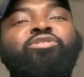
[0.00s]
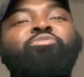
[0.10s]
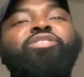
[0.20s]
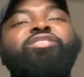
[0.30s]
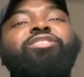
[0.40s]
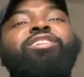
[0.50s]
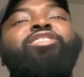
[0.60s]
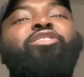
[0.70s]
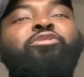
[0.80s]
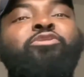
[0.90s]
Peace, land,
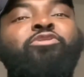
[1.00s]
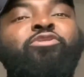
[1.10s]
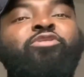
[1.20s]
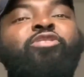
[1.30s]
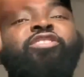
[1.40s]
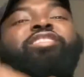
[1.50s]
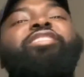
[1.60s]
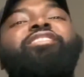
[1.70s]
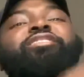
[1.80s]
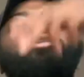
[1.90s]
love.
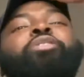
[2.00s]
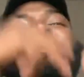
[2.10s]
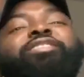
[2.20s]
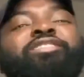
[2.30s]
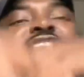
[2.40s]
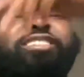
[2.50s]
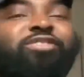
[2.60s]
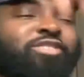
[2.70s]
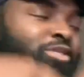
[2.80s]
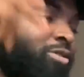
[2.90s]
See you guys in the next
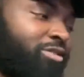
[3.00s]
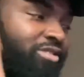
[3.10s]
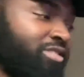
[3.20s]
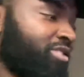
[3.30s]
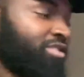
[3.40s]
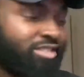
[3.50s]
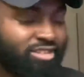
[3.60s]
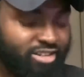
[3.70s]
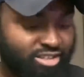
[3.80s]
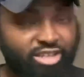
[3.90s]
video.
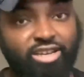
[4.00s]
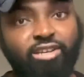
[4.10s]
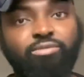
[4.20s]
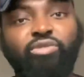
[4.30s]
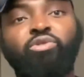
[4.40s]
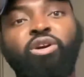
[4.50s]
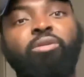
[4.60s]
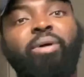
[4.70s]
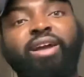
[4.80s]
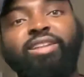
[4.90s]
And yeah, if you want to
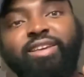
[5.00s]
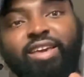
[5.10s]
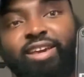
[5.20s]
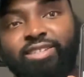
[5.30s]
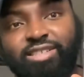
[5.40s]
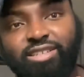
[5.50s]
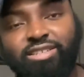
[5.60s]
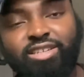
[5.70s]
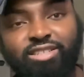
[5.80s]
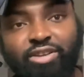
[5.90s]
buy the case,
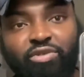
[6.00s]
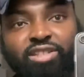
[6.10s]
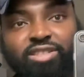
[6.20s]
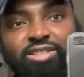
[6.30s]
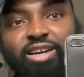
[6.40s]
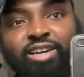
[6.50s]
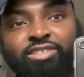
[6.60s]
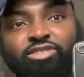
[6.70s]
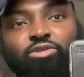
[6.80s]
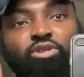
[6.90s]
there's different
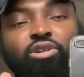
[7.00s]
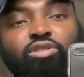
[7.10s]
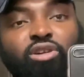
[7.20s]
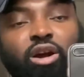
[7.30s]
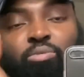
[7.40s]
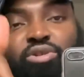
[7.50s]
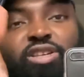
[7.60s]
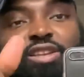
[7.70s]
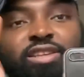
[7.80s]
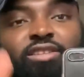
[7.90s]
designs. Go on, I'll put the
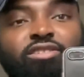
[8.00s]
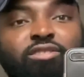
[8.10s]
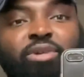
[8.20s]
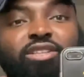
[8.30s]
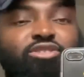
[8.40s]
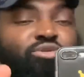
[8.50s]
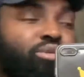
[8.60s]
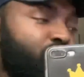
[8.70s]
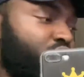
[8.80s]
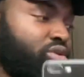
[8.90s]
link in my
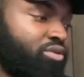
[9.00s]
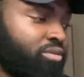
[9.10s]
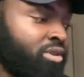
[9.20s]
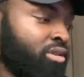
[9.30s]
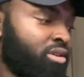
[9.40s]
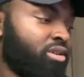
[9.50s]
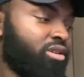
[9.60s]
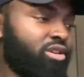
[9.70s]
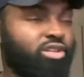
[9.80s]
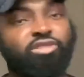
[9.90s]
description.
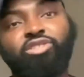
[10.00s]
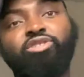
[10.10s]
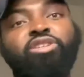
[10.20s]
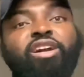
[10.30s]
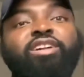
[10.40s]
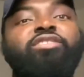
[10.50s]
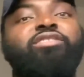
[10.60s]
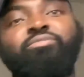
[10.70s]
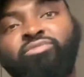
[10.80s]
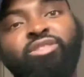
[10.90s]
And see you guys.
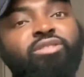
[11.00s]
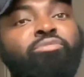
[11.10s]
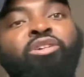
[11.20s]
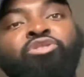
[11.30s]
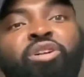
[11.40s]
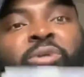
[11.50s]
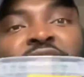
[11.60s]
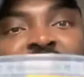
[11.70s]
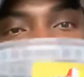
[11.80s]
Let me enjoy my chin